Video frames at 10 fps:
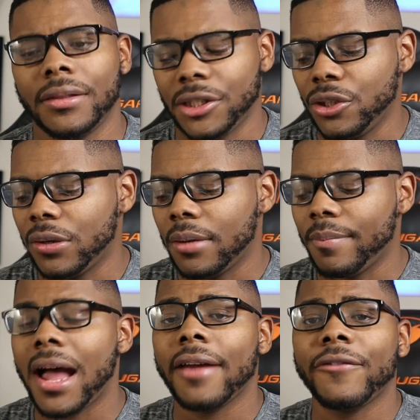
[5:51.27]
that you
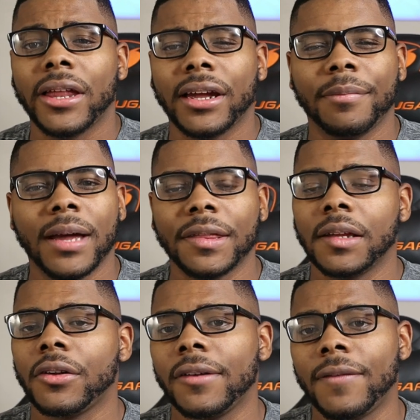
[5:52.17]
can buy for like, I
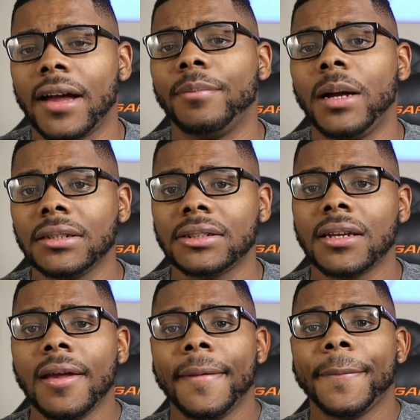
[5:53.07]
think $35.